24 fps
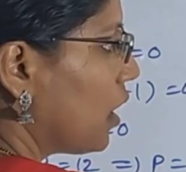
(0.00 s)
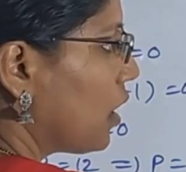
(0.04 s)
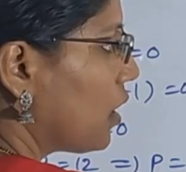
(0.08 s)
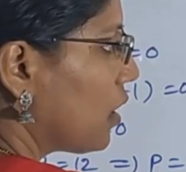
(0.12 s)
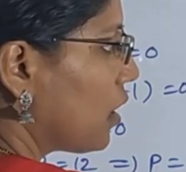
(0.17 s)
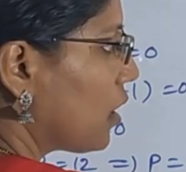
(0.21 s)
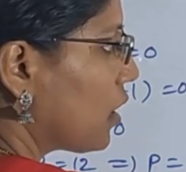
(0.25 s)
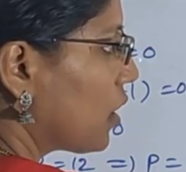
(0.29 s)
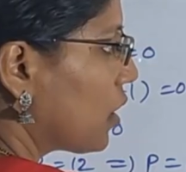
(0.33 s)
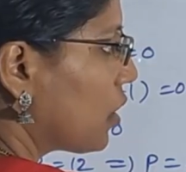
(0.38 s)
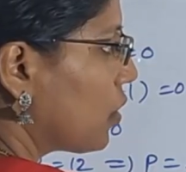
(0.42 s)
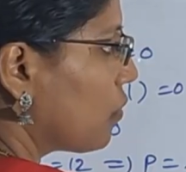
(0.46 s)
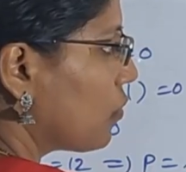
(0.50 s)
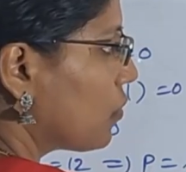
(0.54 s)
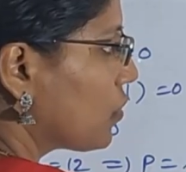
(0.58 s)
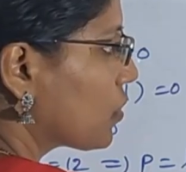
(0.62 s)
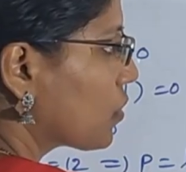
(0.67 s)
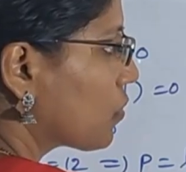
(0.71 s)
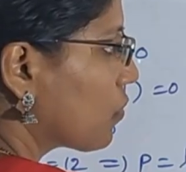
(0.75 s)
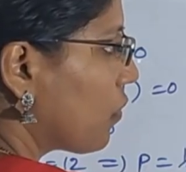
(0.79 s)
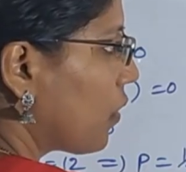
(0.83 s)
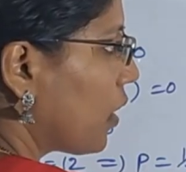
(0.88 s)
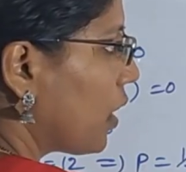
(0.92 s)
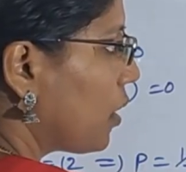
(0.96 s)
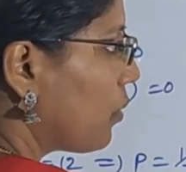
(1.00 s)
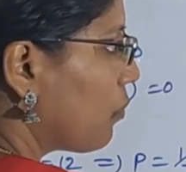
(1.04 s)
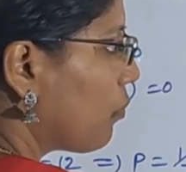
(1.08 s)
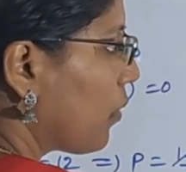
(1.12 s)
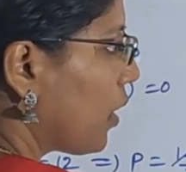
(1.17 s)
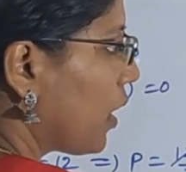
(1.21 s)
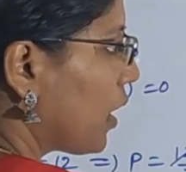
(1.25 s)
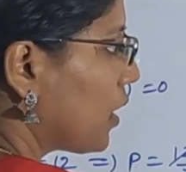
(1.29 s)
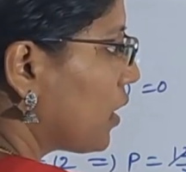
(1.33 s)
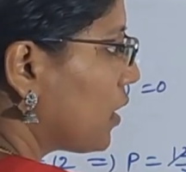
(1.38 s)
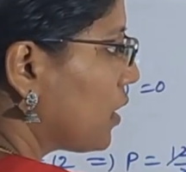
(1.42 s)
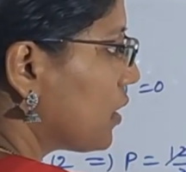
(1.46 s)
Here Q square
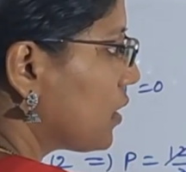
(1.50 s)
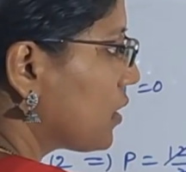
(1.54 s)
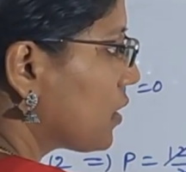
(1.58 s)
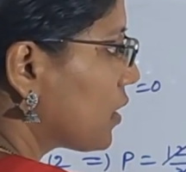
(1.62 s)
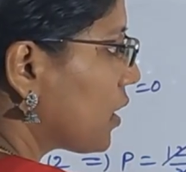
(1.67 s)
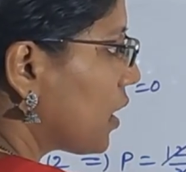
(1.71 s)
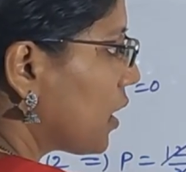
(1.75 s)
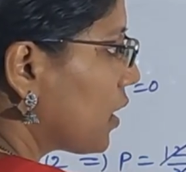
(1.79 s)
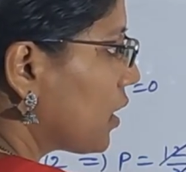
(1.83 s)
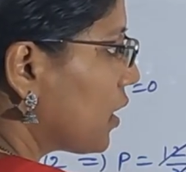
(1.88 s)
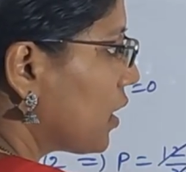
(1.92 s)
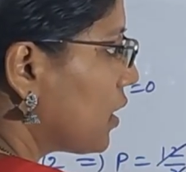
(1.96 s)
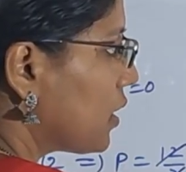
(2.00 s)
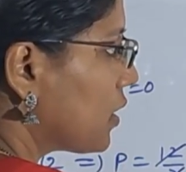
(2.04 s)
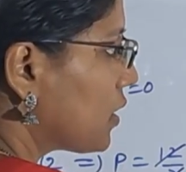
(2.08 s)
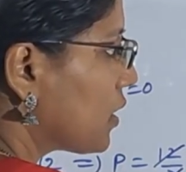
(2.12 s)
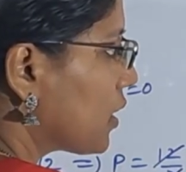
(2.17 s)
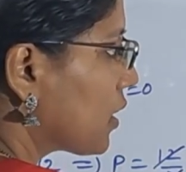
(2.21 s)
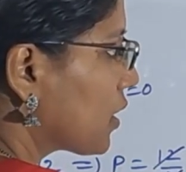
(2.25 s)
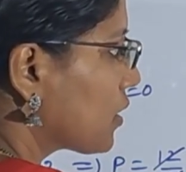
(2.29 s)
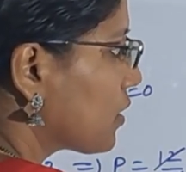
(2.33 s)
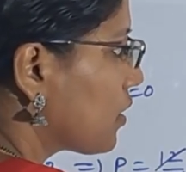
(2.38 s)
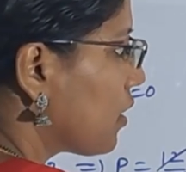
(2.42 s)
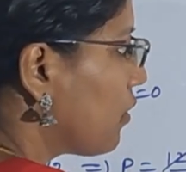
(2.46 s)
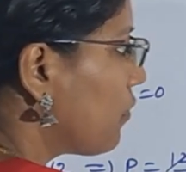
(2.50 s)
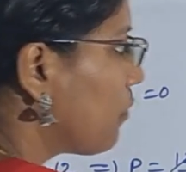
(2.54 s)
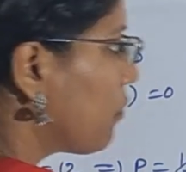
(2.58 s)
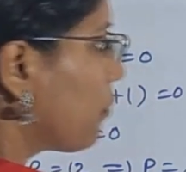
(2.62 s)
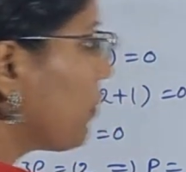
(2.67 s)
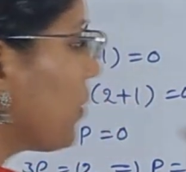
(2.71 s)
minus 36 of